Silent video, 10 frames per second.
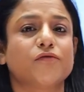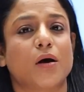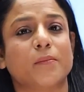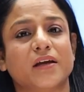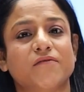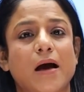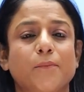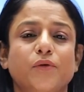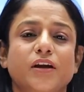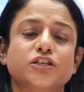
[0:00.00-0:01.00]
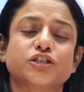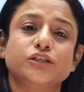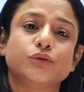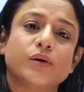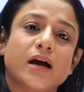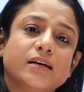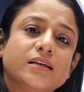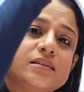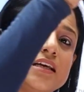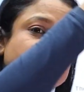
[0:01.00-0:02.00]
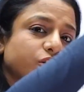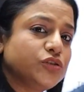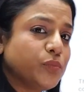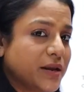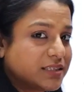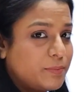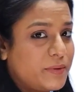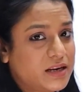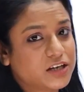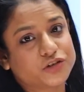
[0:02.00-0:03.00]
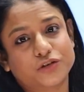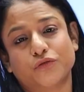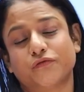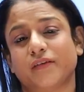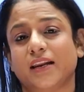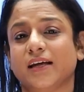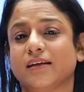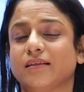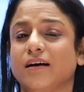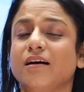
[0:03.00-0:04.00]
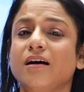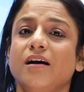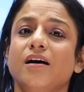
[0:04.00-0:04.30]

from evaporation to condensation to precipitation to filling the